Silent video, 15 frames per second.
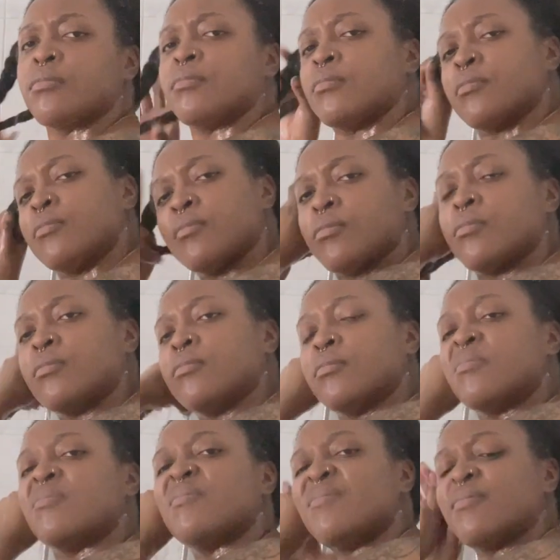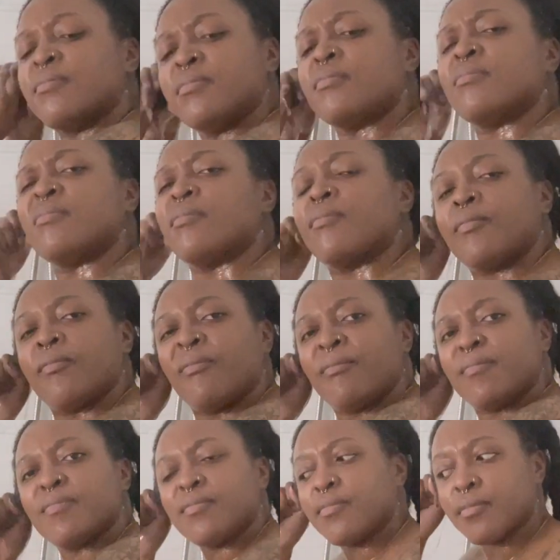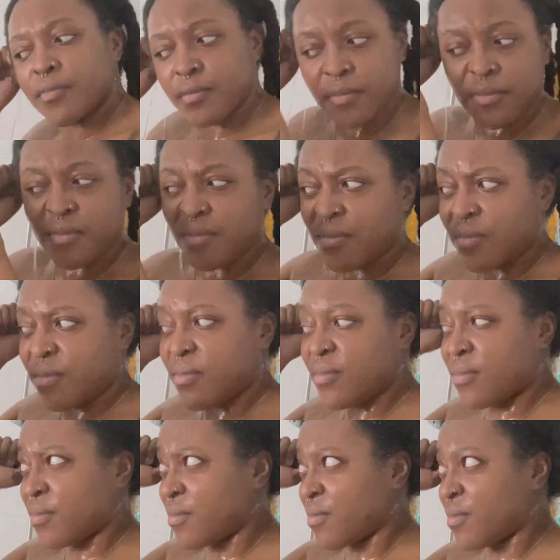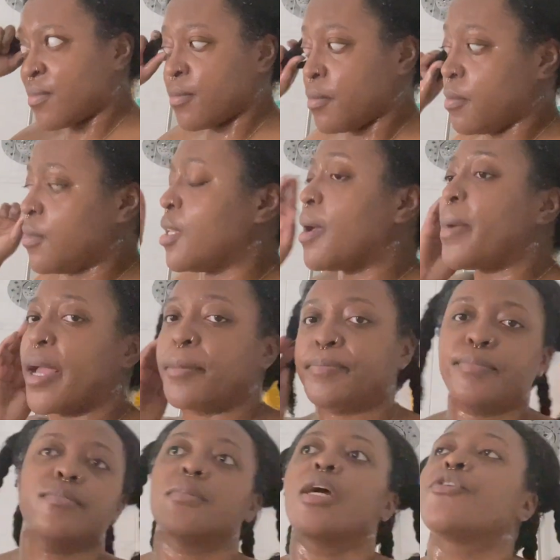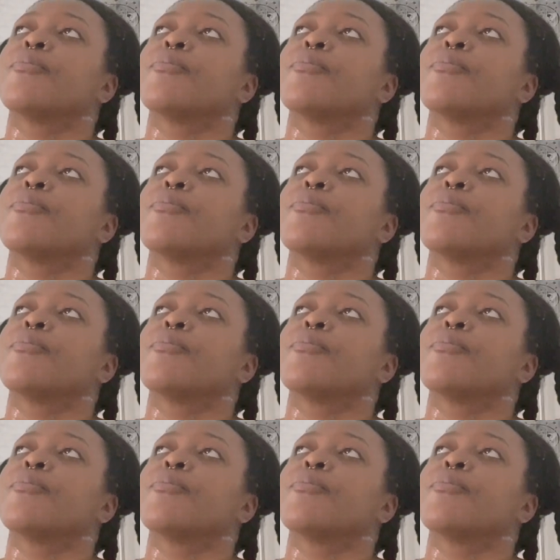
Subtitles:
in case any of the conditioner got on my scalp, because conditioner is